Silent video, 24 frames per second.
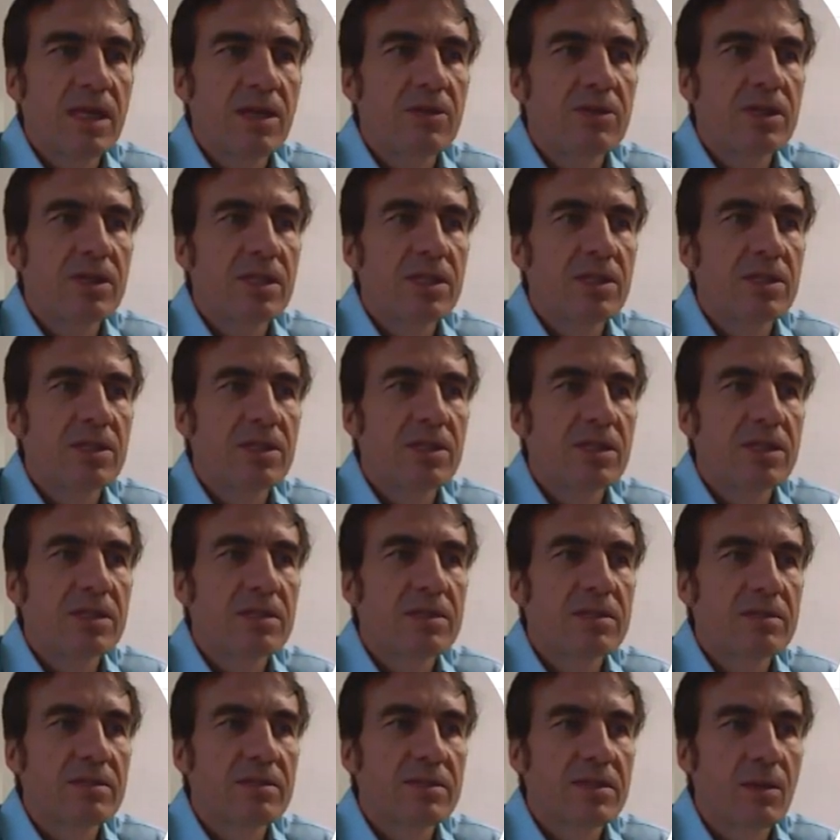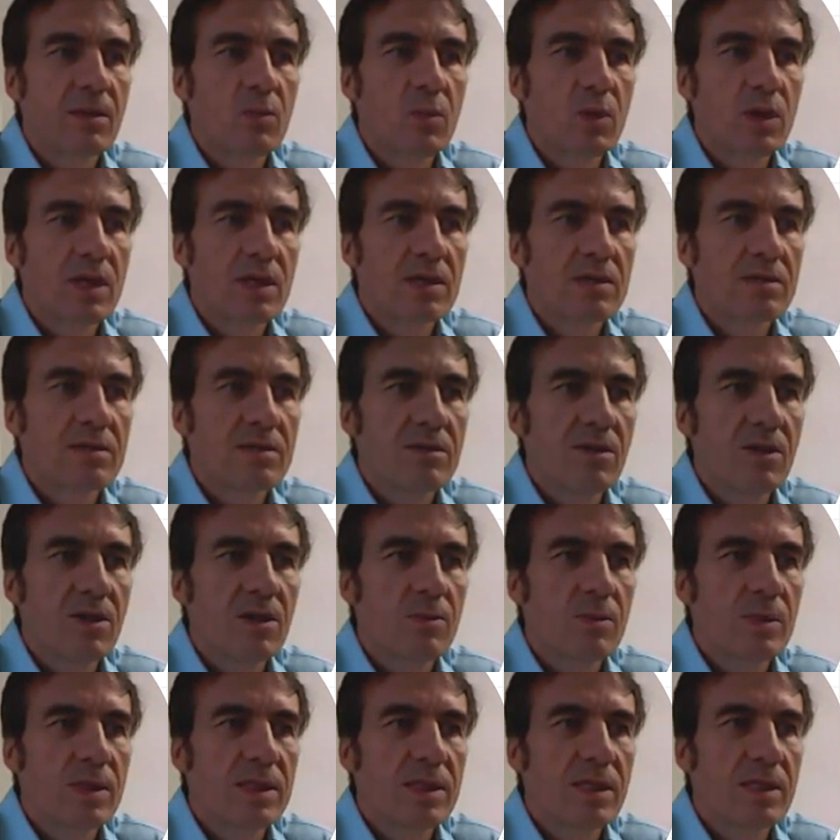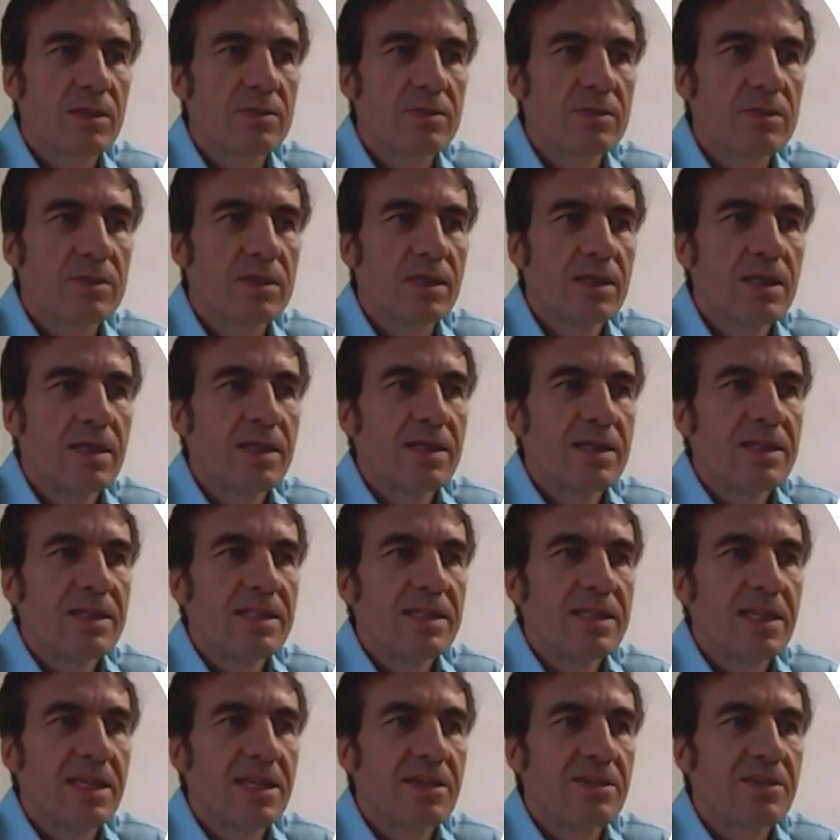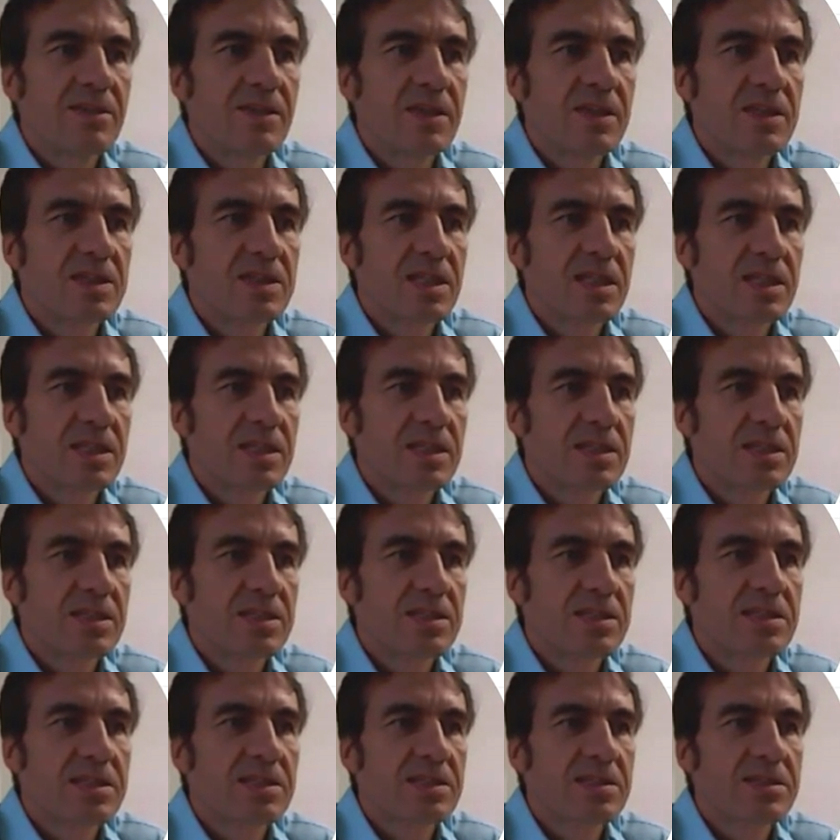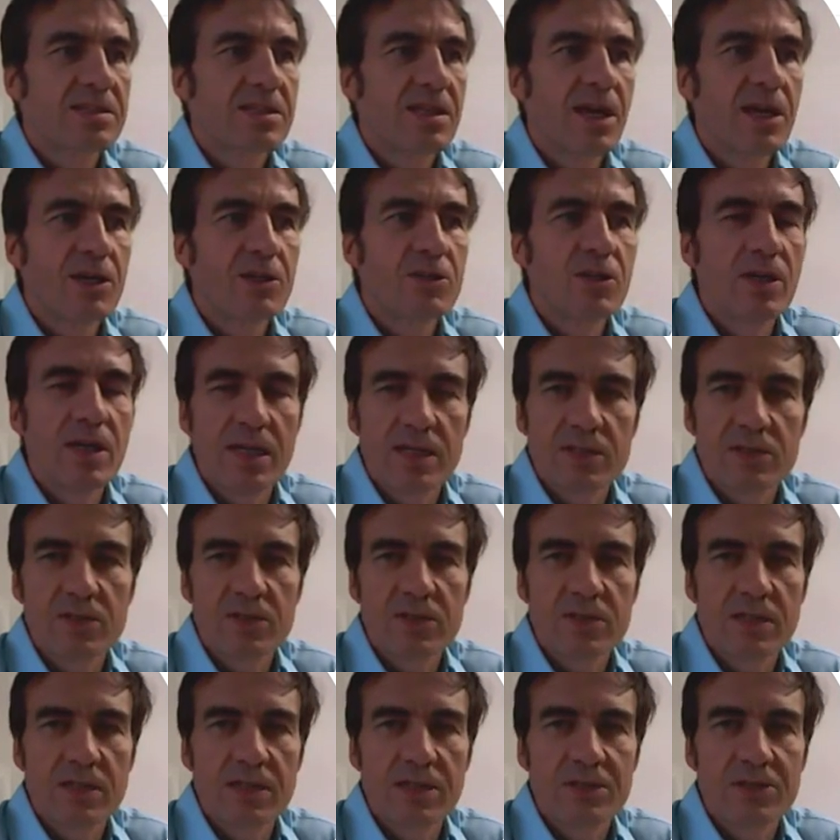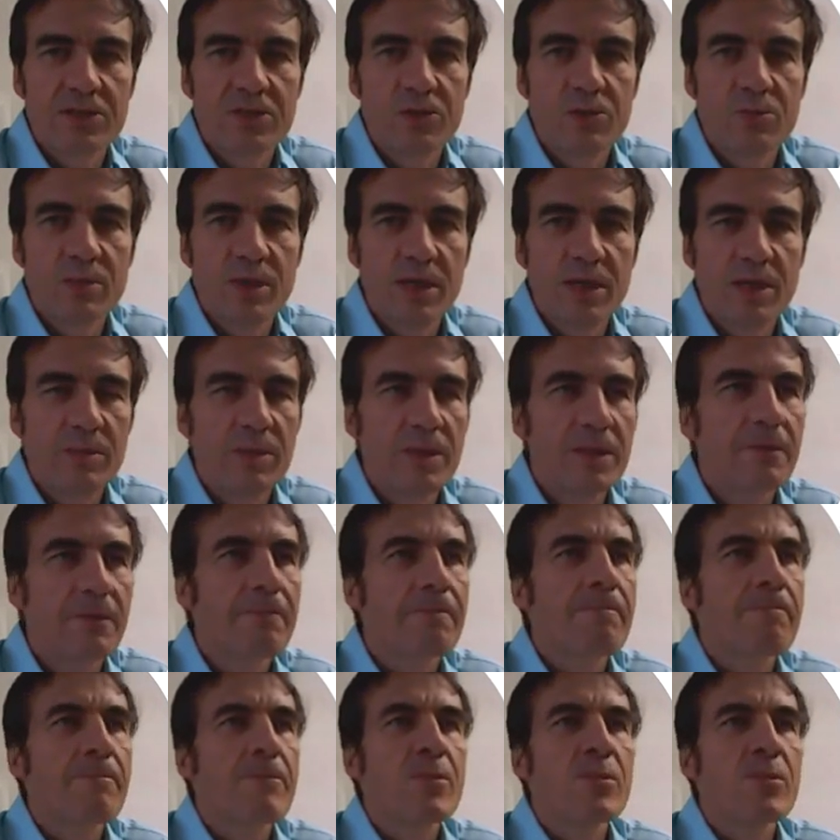down here somewhere, long way down. Yeah, things like this, how to exercise your baby,